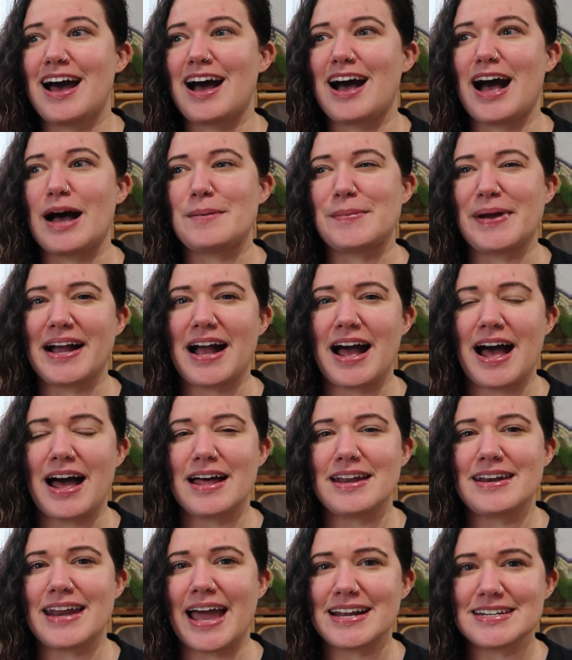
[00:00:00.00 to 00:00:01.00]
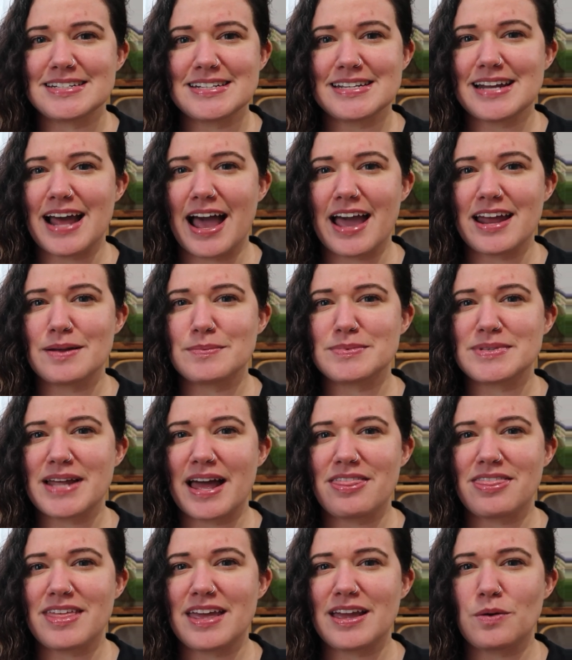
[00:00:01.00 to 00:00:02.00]
I got 19 items,
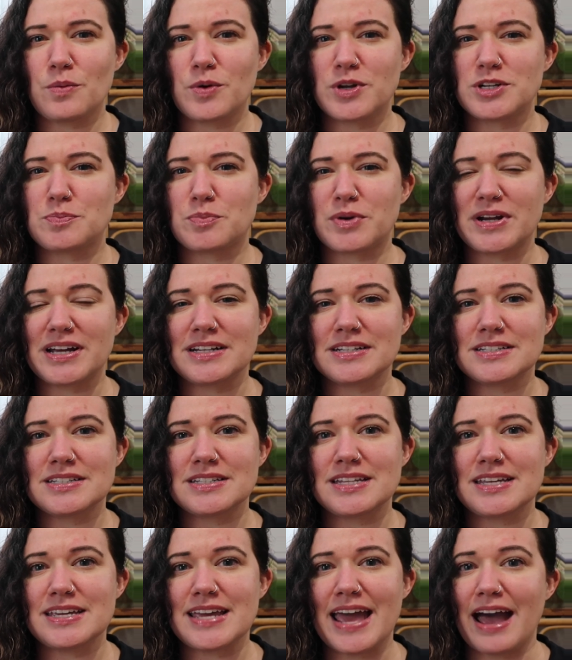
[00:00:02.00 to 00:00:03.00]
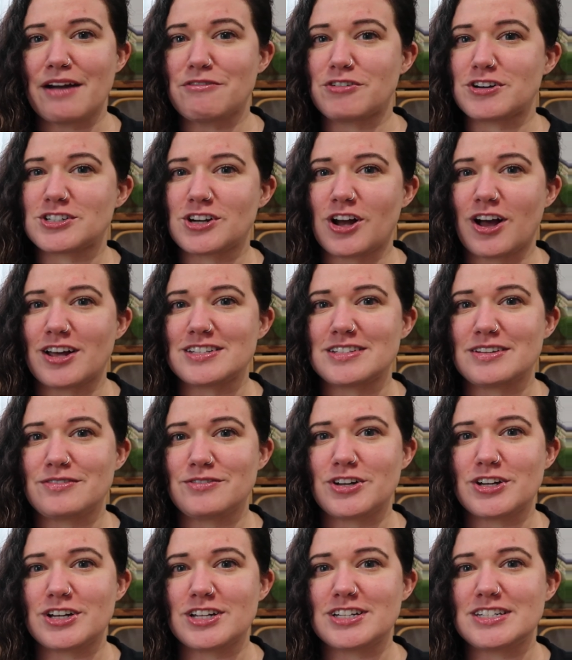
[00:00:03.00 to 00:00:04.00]
I think, which brings the average cost
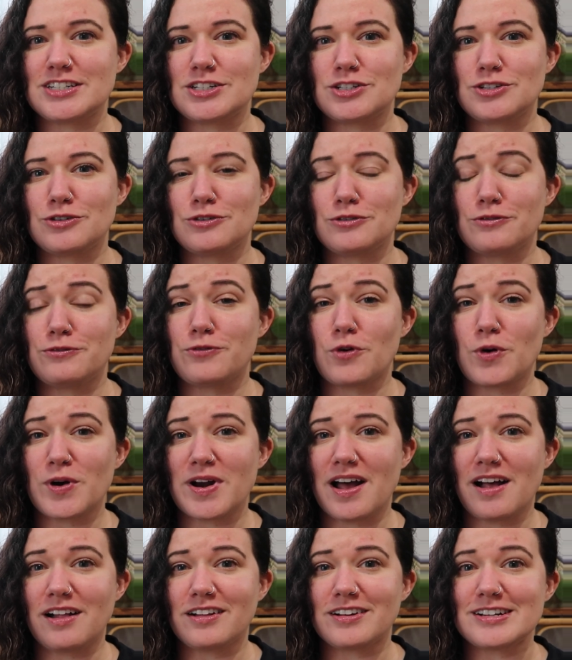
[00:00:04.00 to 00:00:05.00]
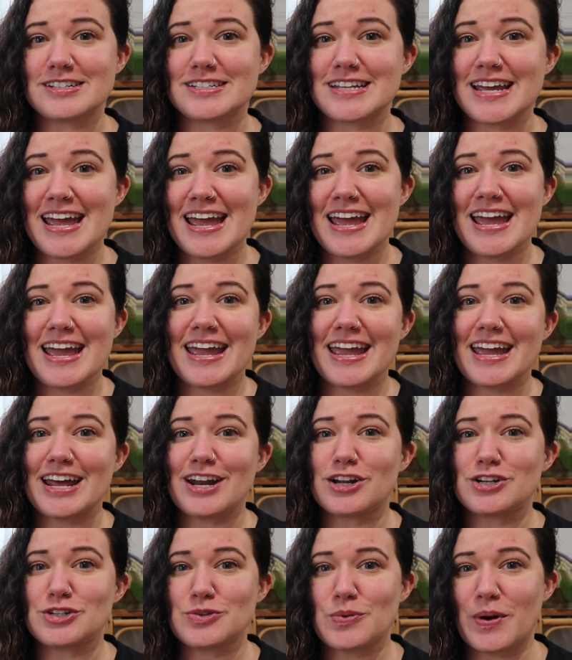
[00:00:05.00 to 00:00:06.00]
of goods to
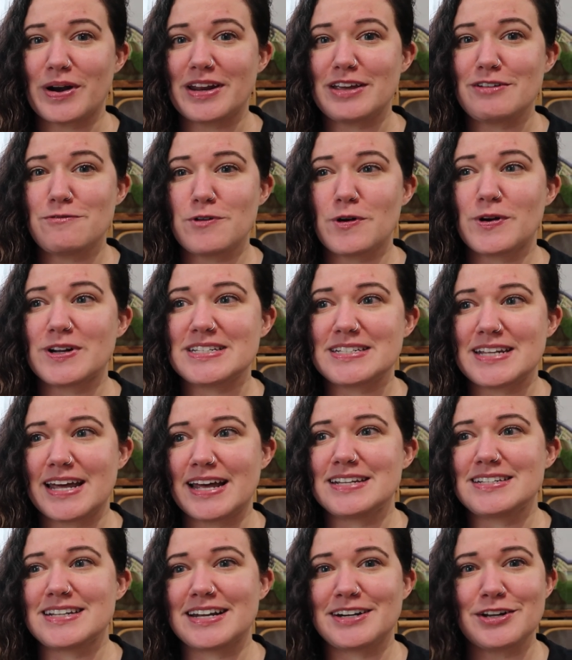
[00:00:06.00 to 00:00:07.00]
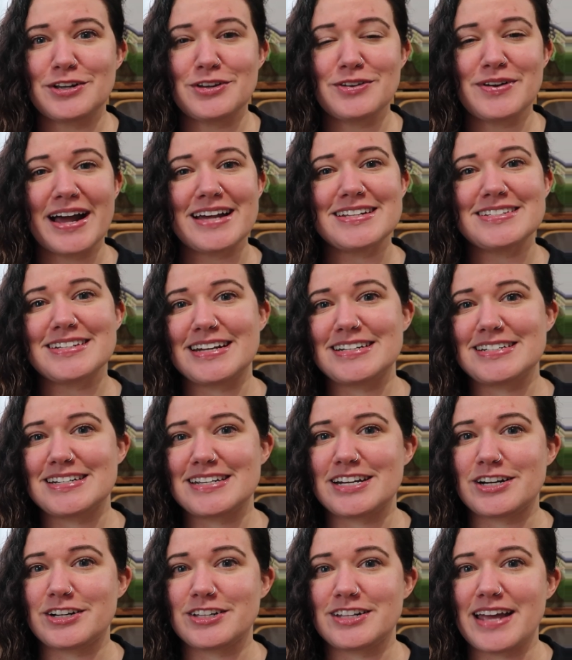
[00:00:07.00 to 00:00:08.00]
$4.24. I know you guys like to
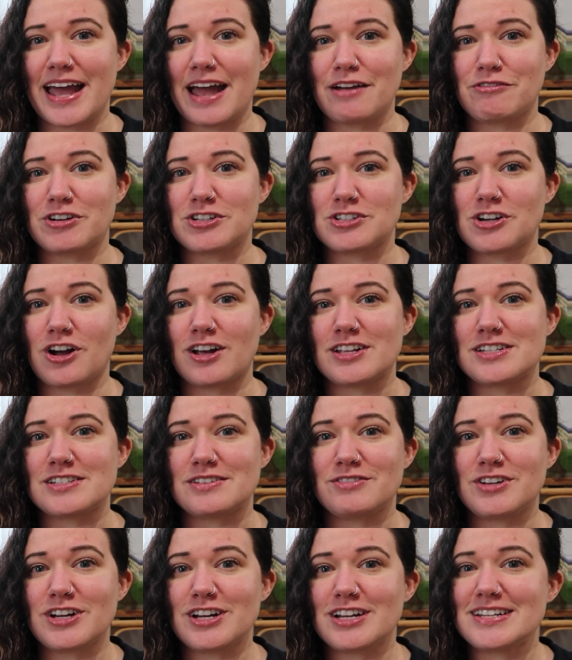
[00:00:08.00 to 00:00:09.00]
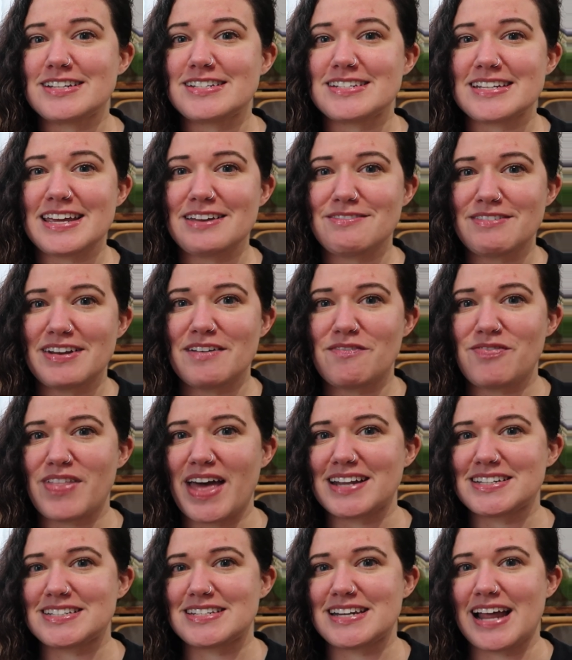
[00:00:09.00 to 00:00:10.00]
hear the average cost of goods, even if
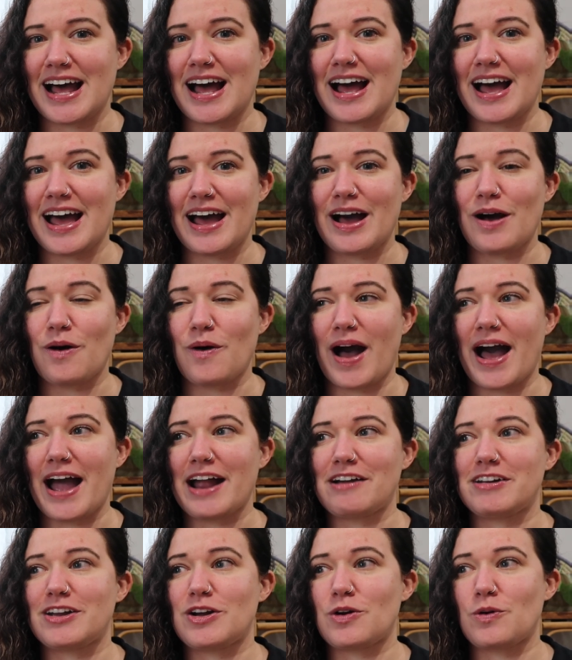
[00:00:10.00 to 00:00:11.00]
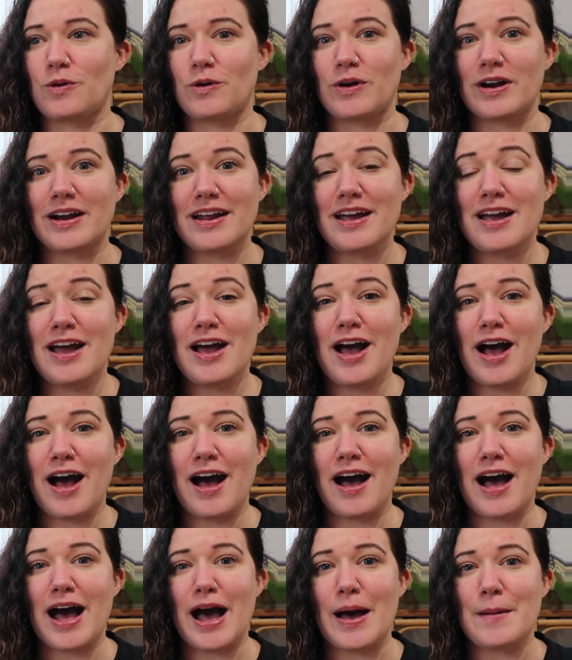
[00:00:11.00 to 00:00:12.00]
that's not how I record
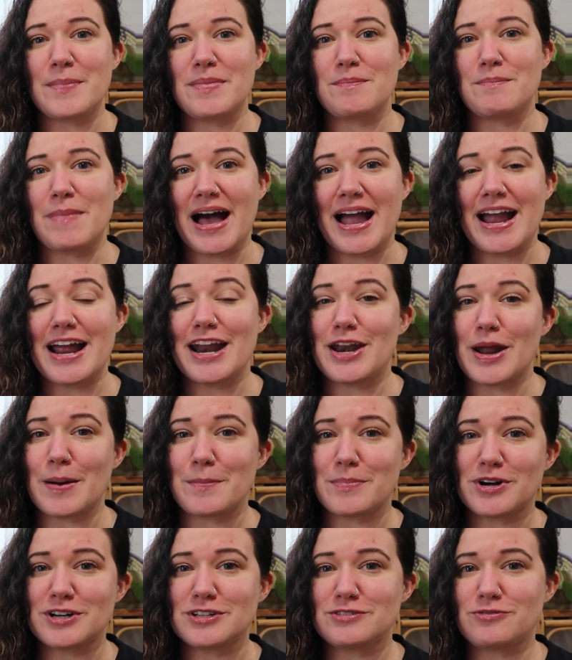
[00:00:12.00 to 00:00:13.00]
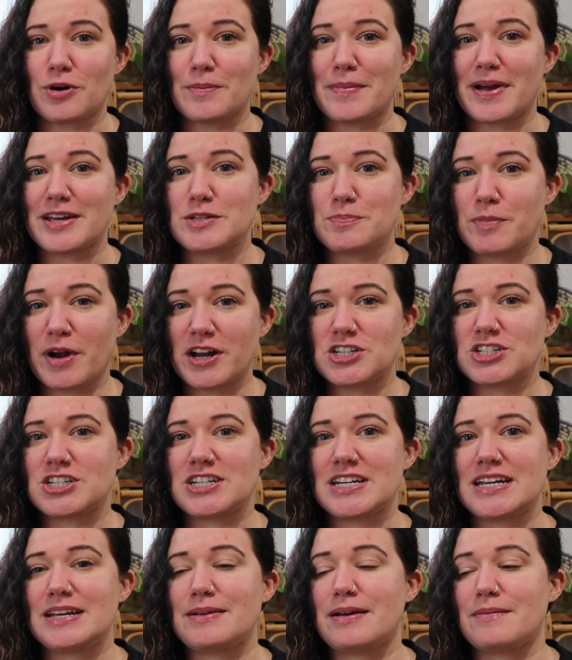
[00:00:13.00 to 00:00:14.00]
my numbers for my
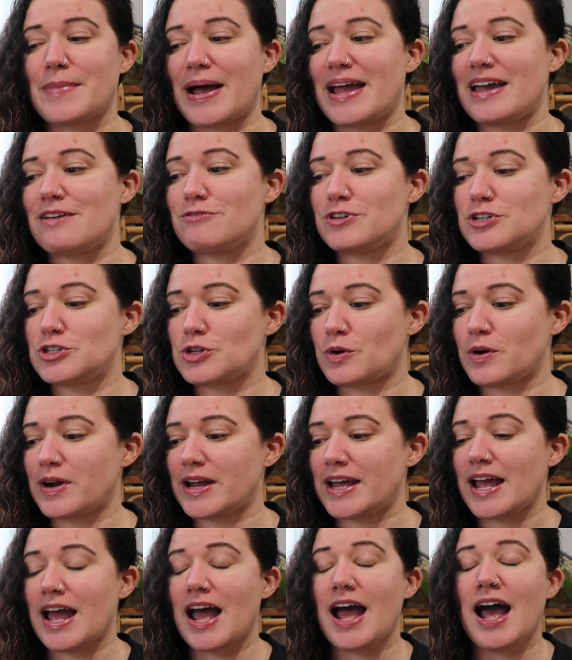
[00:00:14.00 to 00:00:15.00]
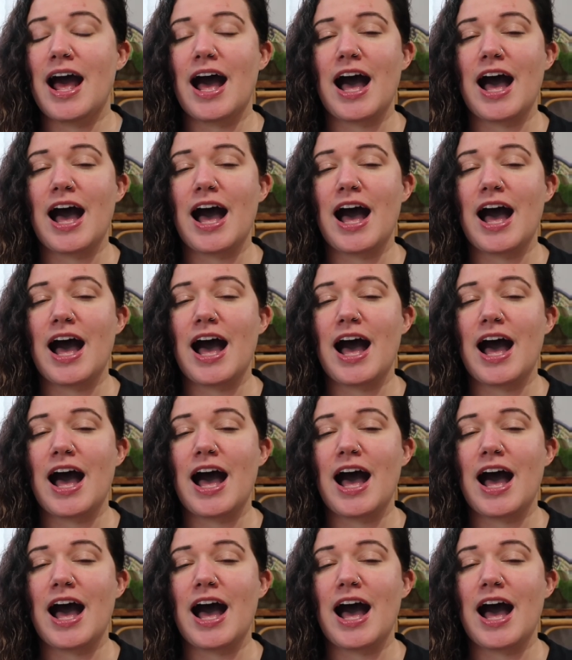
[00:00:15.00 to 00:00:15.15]
spreadsheet, my inventory.